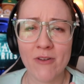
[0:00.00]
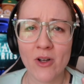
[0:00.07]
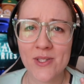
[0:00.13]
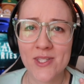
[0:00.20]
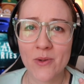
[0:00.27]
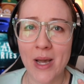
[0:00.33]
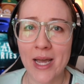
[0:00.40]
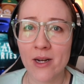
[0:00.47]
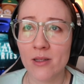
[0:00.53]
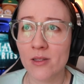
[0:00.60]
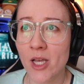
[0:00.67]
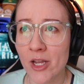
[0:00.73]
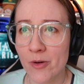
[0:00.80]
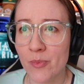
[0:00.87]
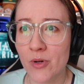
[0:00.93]
also had a
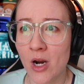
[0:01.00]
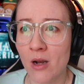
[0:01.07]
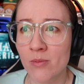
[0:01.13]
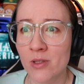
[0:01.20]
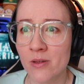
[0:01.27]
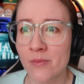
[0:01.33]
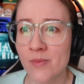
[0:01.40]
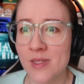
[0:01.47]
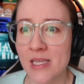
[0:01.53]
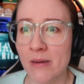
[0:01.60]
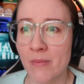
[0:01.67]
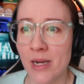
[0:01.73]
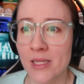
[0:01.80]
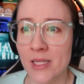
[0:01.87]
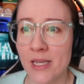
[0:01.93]
lot of problems in
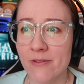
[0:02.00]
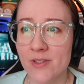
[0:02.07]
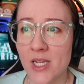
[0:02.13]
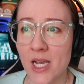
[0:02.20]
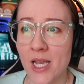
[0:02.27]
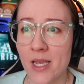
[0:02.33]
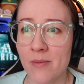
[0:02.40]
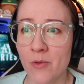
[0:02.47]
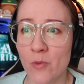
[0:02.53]
my lifetime